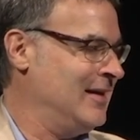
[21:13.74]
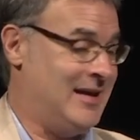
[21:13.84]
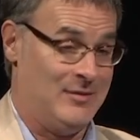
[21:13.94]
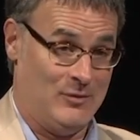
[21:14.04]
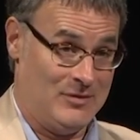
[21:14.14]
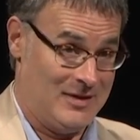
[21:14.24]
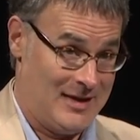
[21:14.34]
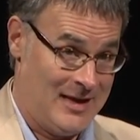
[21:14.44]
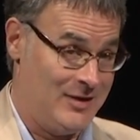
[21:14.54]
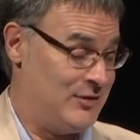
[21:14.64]
and
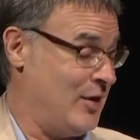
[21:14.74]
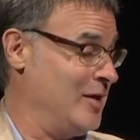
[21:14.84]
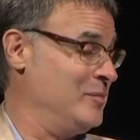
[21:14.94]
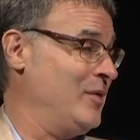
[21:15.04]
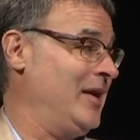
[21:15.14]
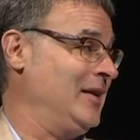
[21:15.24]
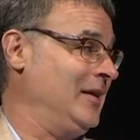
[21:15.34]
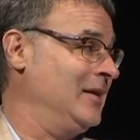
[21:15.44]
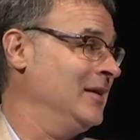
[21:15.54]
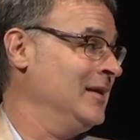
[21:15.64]
his
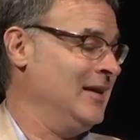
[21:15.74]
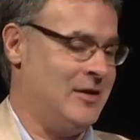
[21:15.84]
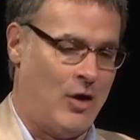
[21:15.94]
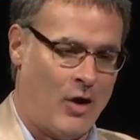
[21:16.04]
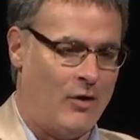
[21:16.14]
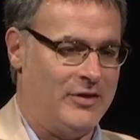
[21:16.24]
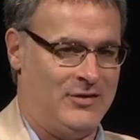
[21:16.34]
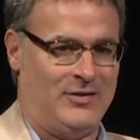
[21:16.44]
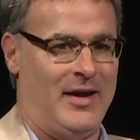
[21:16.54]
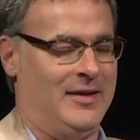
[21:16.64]
heartbreaking, and all
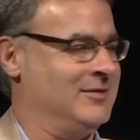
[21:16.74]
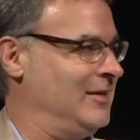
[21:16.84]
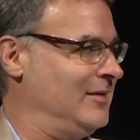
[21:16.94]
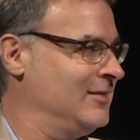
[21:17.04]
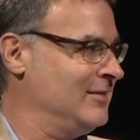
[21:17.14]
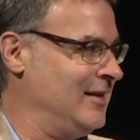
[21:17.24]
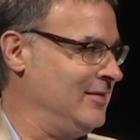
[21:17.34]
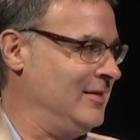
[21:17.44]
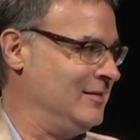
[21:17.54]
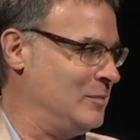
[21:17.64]
these scientists in
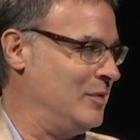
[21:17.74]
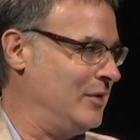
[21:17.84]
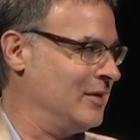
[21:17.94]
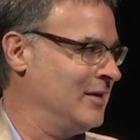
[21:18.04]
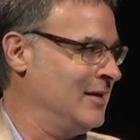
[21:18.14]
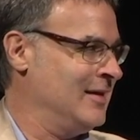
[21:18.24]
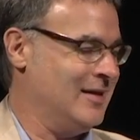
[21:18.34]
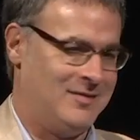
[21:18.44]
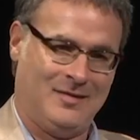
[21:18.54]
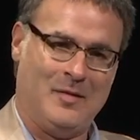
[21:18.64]
this book.
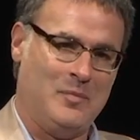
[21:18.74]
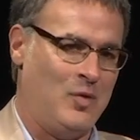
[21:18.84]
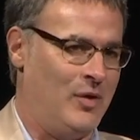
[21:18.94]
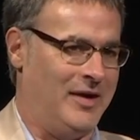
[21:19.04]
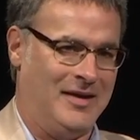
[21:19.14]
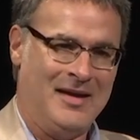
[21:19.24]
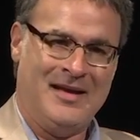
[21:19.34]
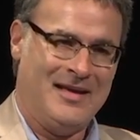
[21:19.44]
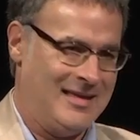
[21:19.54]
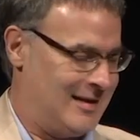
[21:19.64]
At some point,
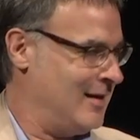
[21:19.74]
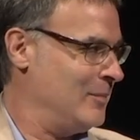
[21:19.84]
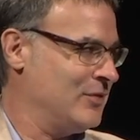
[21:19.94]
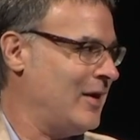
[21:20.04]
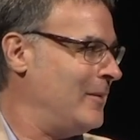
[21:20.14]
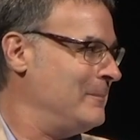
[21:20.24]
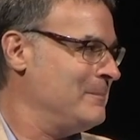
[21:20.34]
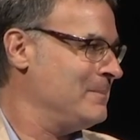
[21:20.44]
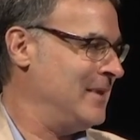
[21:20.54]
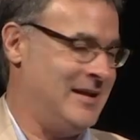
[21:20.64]
it comes
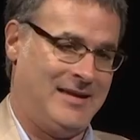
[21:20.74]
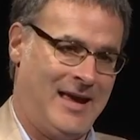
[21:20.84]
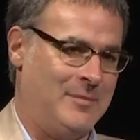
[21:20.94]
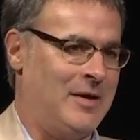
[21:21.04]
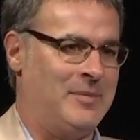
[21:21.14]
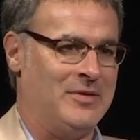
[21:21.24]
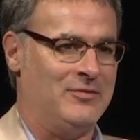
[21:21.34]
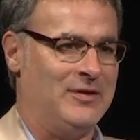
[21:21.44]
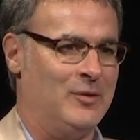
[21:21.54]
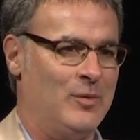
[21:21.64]
up, and it came up in the
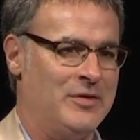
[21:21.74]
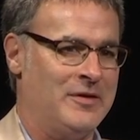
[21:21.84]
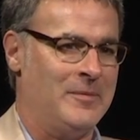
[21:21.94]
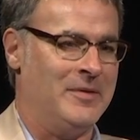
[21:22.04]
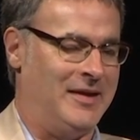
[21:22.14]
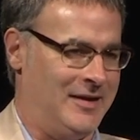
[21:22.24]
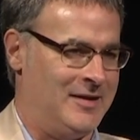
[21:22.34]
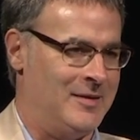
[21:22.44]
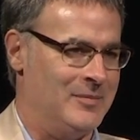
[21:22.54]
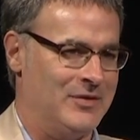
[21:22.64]
field with them, and it
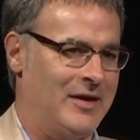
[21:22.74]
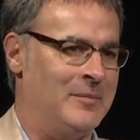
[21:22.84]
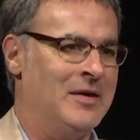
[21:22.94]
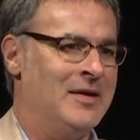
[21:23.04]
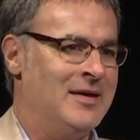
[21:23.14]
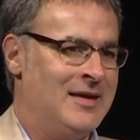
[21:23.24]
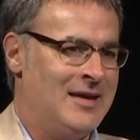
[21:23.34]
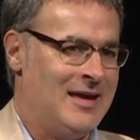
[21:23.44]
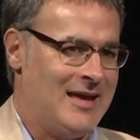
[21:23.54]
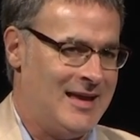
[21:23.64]
comes up.
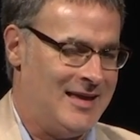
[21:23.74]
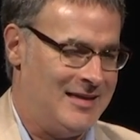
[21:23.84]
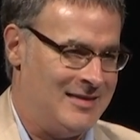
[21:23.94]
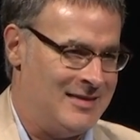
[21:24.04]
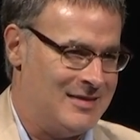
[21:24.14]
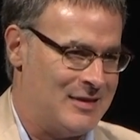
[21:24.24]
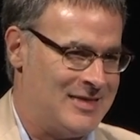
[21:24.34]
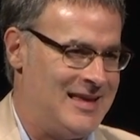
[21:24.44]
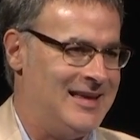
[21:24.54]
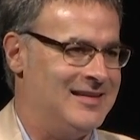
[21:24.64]
And the
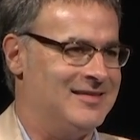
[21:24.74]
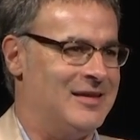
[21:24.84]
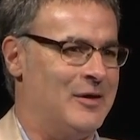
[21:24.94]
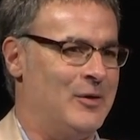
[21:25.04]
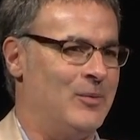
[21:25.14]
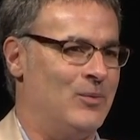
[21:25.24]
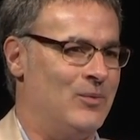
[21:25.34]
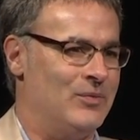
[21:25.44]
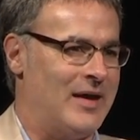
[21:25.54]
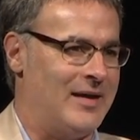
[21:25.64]
thing is, though,
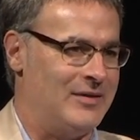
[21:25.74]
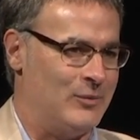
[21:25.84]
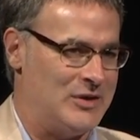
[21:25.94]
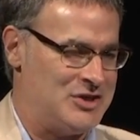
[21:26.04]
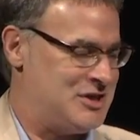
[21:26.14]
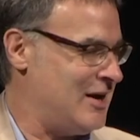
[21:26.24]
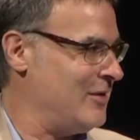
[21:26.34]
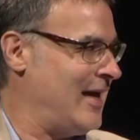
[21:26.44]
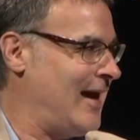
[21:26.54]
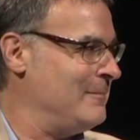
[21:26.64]
we share
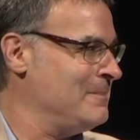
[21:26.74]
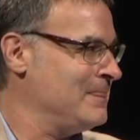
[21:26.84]
that,